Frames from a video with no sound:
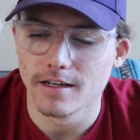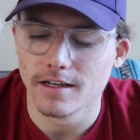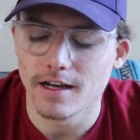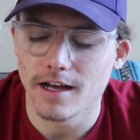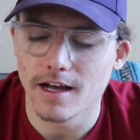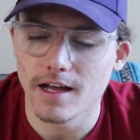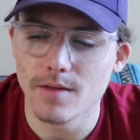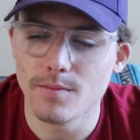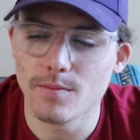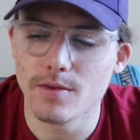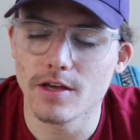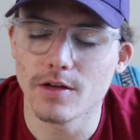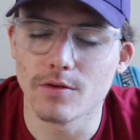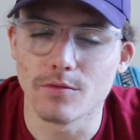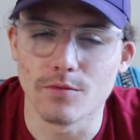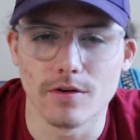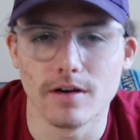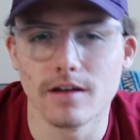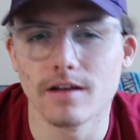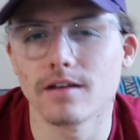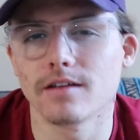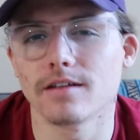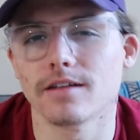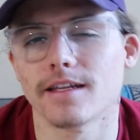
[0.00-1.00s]
I'm being
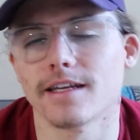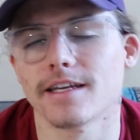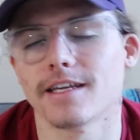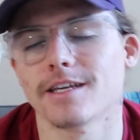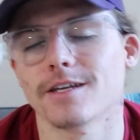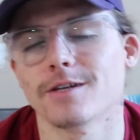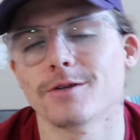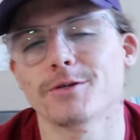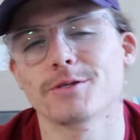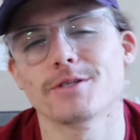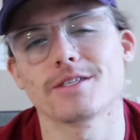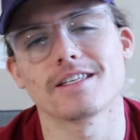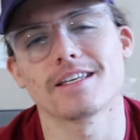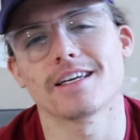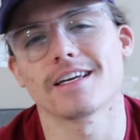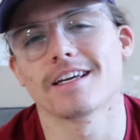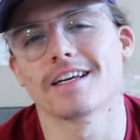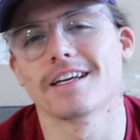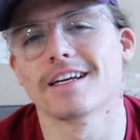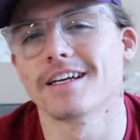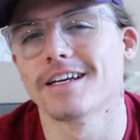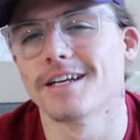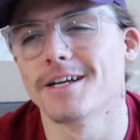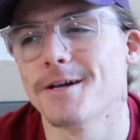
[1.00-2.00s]
real. Like, it's
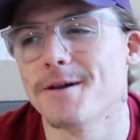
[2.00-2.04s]
like,